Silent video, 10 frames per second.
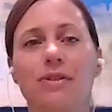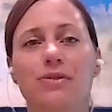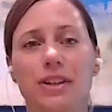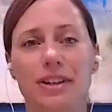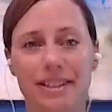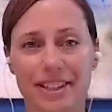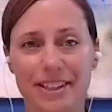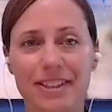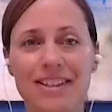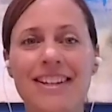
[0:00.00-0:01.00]
It was very
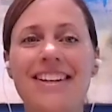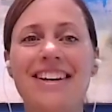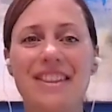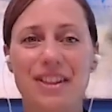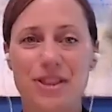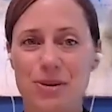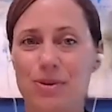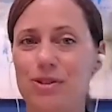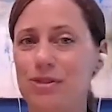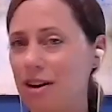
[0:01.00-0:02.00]
clear that there
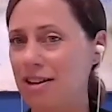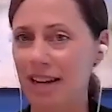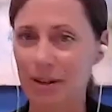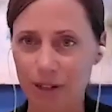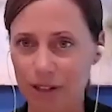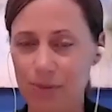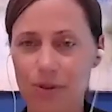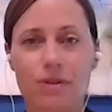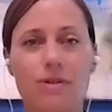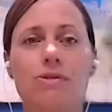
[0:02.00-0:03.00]
were strong networks
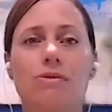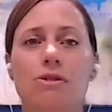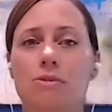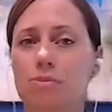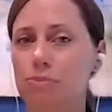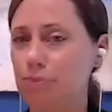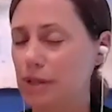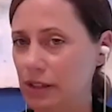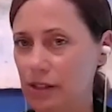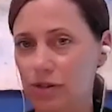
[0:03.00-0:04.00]
within this group,
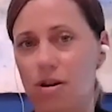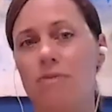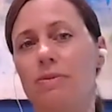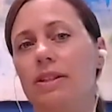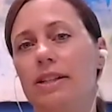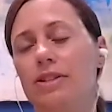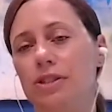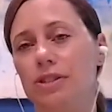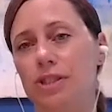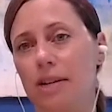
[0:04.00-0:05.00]
really strong
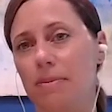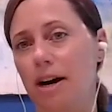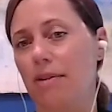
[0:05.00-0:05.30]
relationship,